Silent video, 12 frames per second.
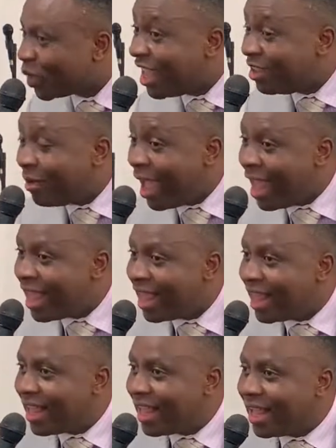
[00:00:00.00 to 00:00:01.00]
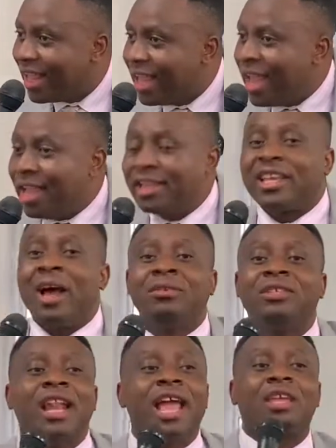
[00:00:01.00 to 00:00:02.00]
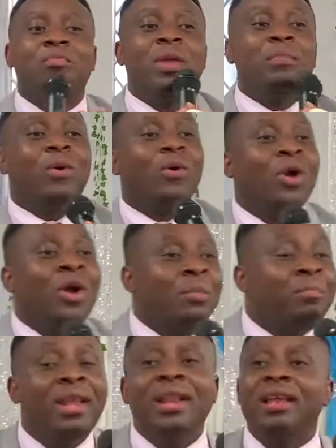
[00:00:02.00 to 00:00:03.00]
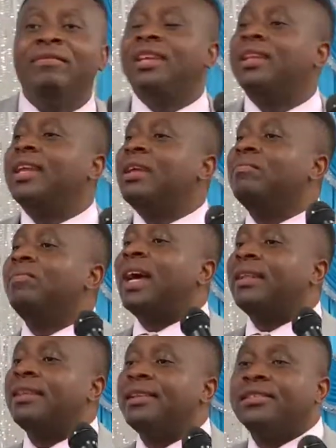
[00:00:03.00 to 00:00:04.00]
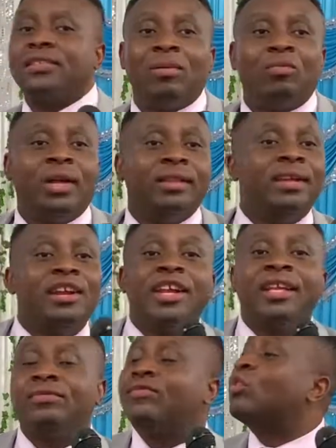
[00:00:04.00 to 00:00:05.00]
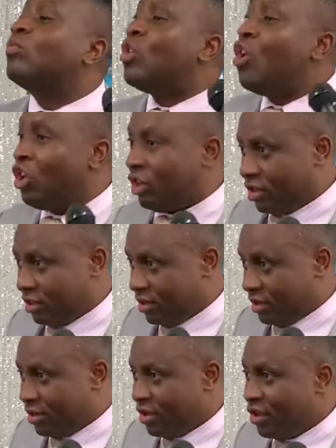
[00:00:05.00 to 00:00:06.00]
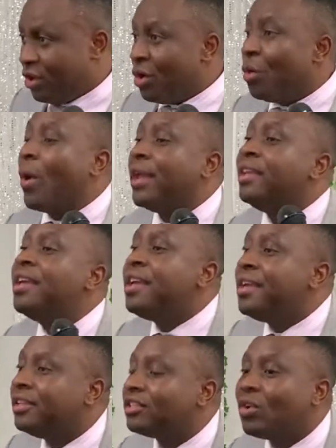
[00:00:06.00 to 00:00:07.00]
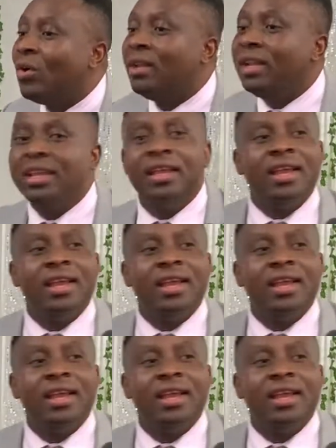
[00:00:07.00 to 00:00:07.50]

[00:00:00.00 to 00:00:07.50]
Amen. It sounds like people believed in him that he is someone great from God when he is only